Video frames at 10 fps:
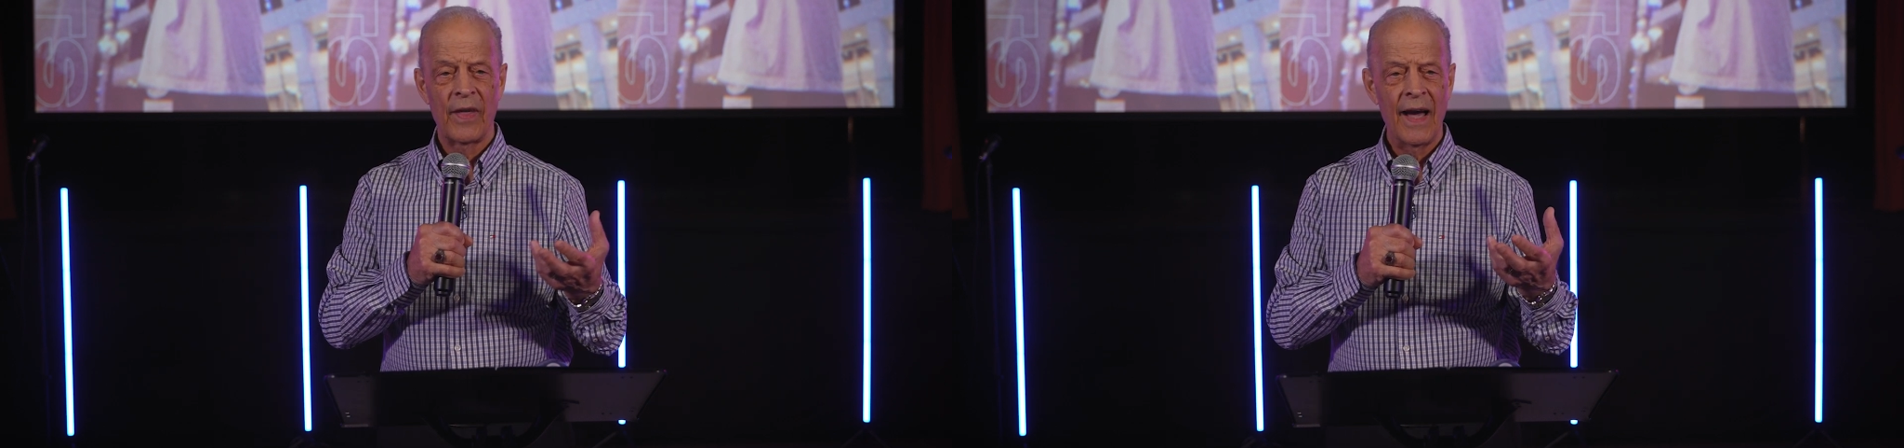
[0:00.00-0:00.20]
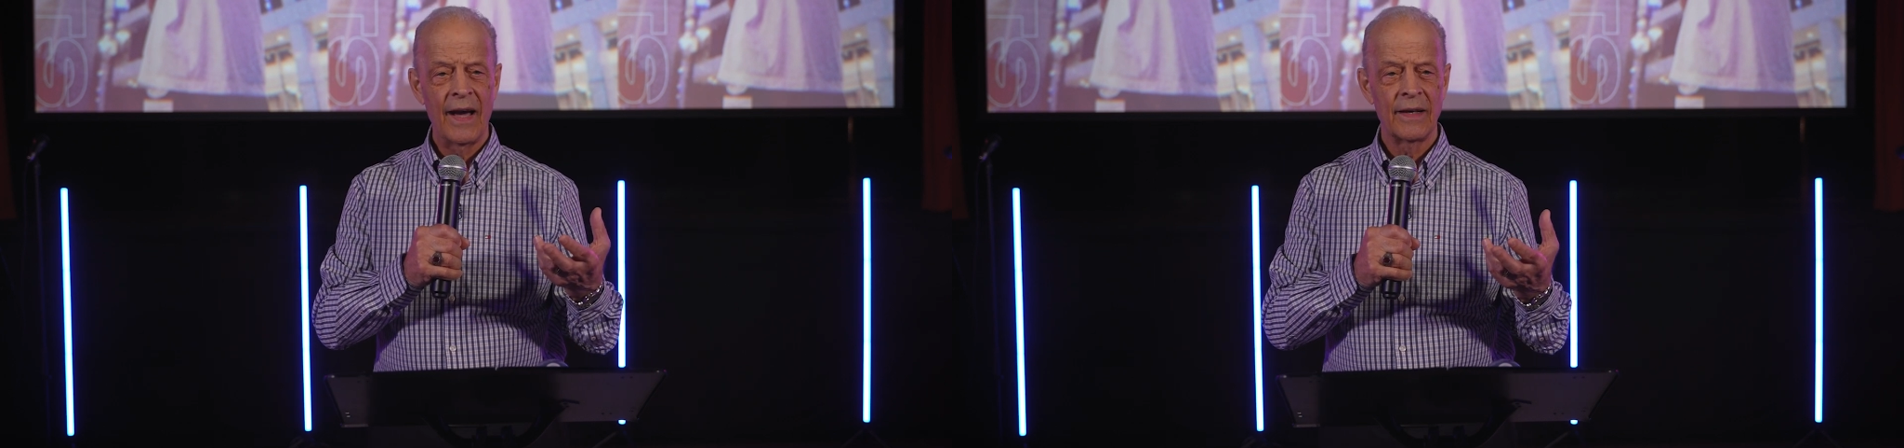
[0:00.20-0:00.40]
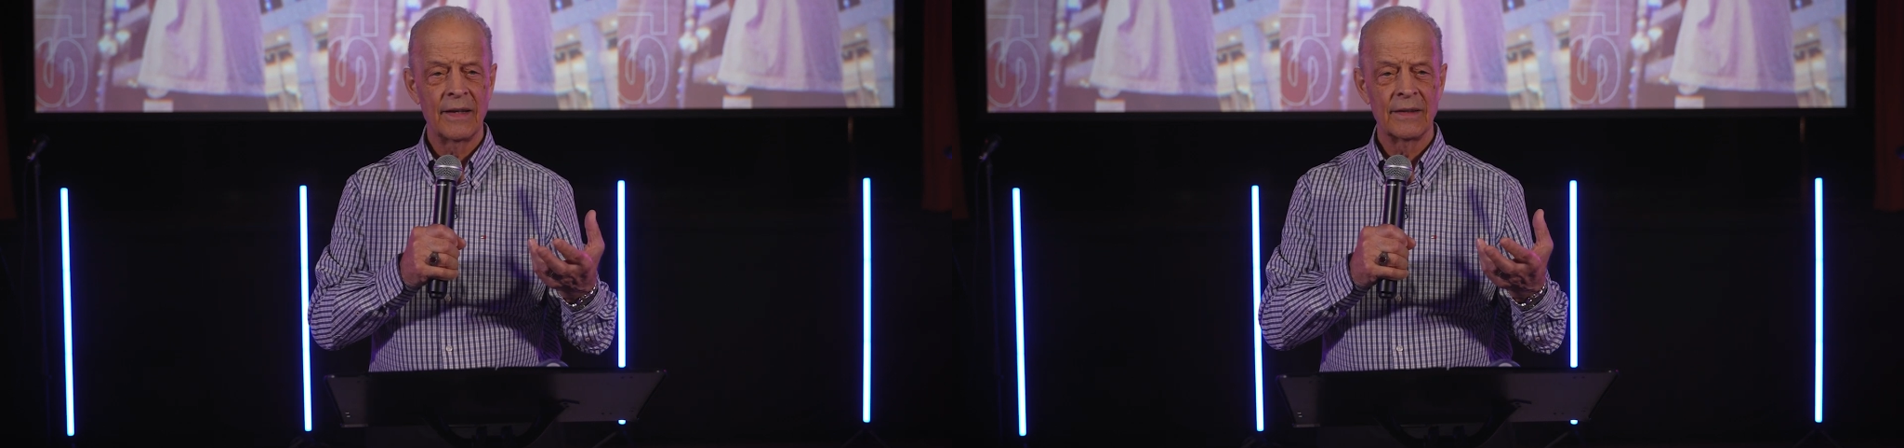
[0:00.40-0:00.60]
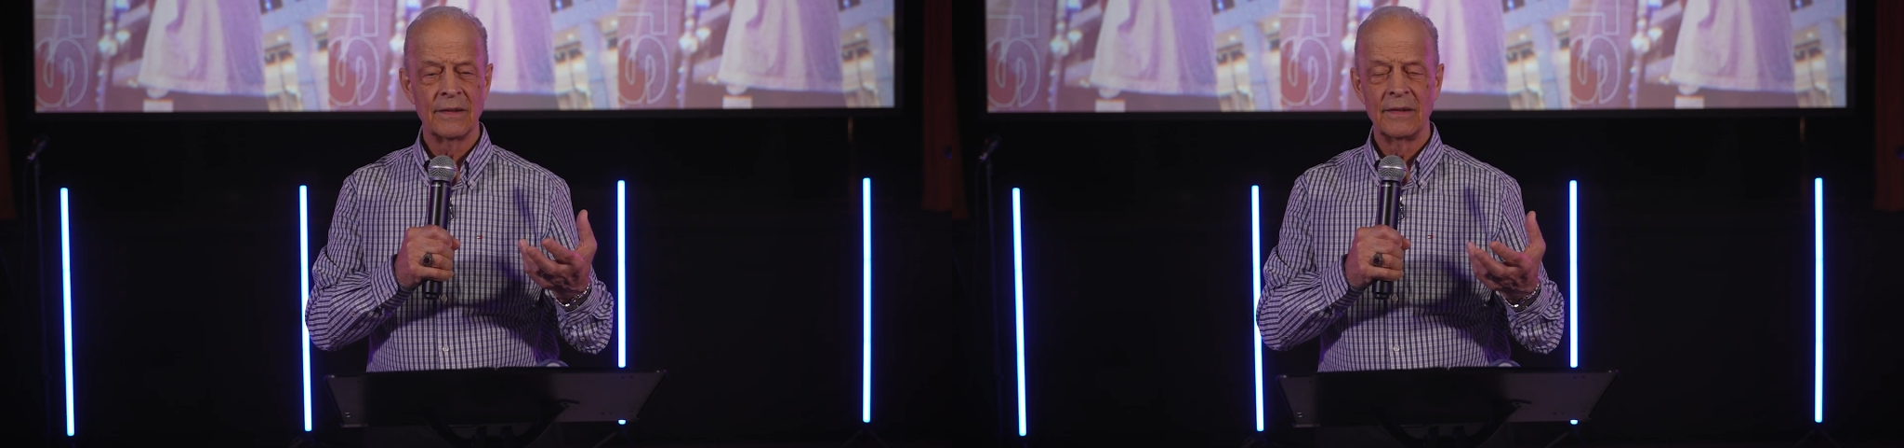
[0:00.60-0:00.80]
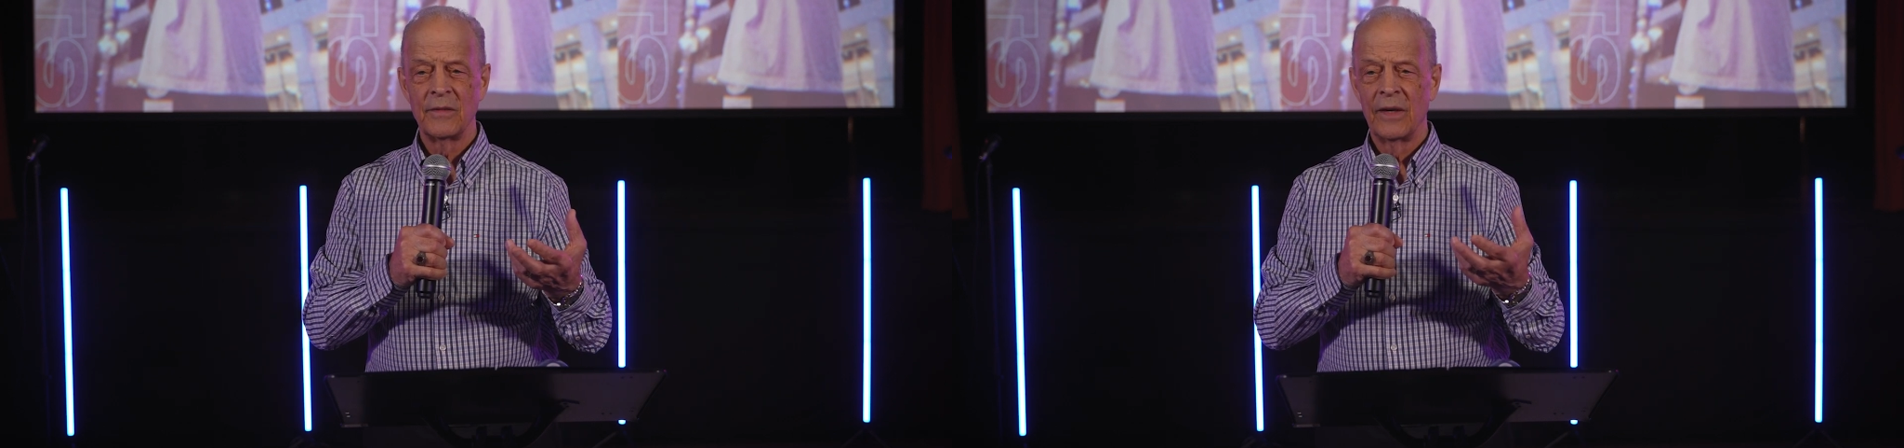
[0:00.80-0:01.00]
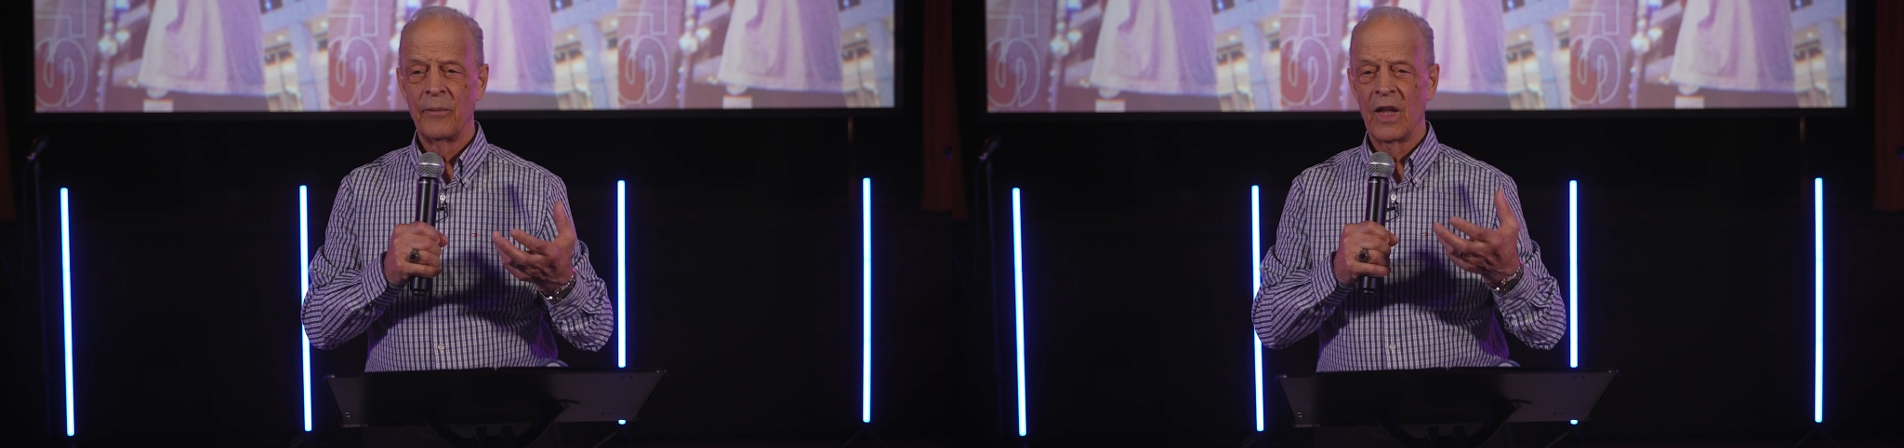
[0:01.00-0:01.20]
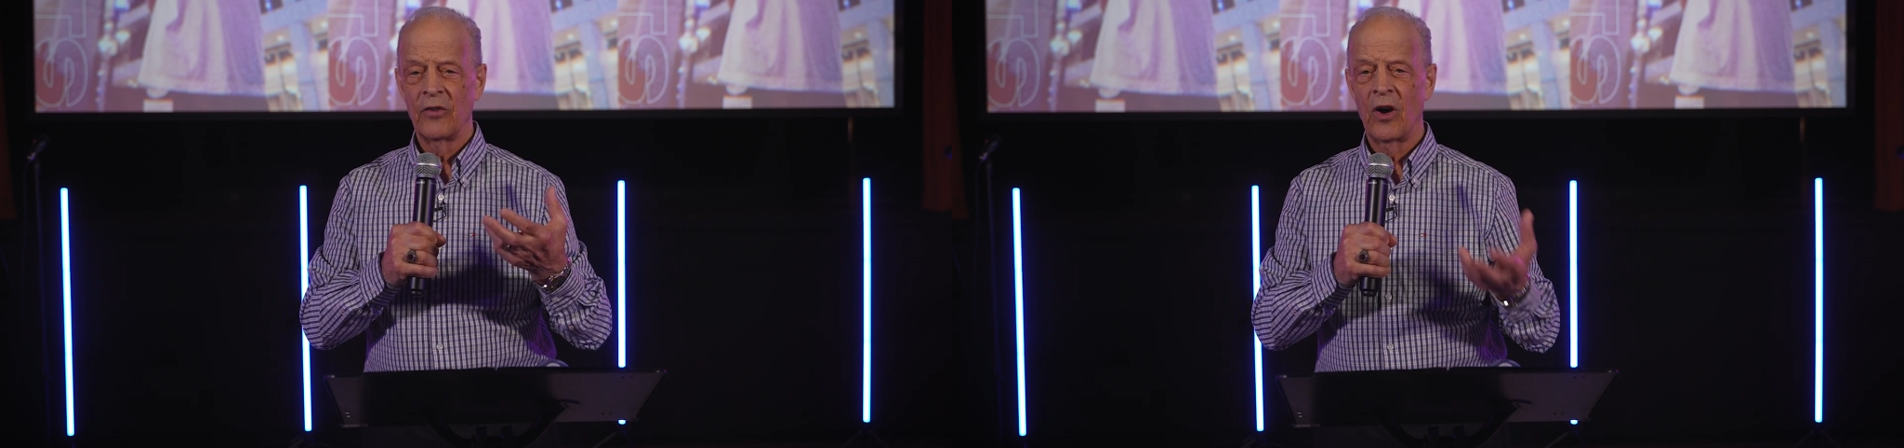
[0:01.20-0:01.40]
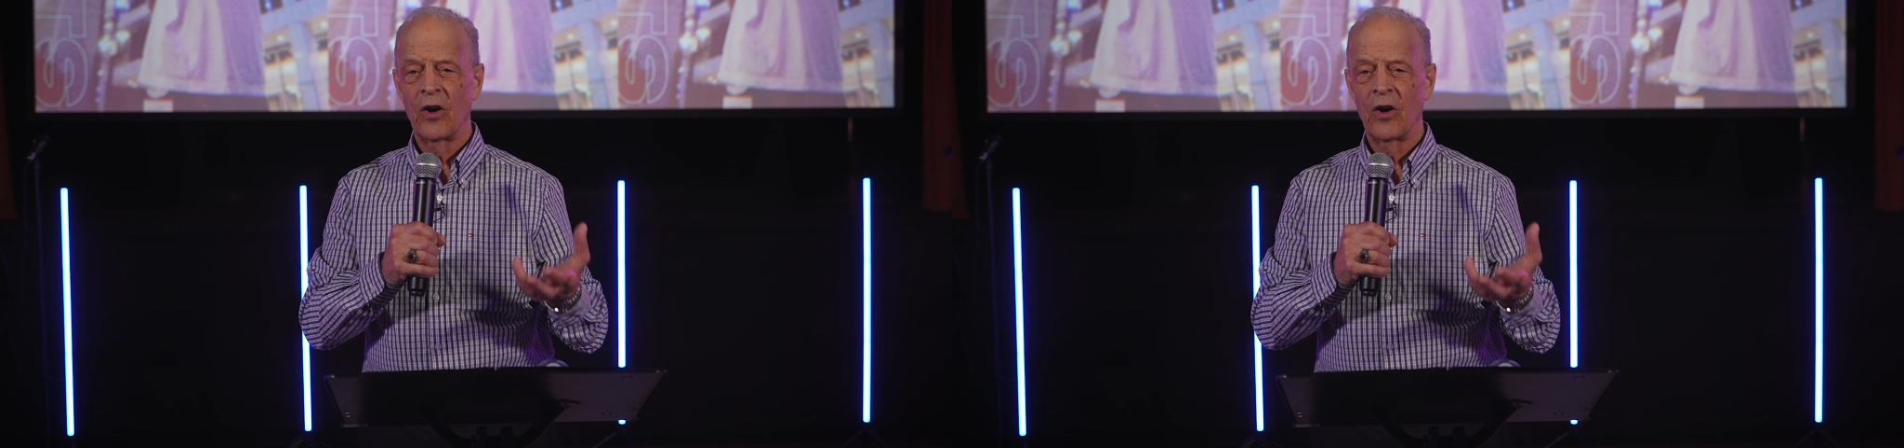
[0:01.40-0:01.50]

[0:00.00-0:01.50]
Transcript: had as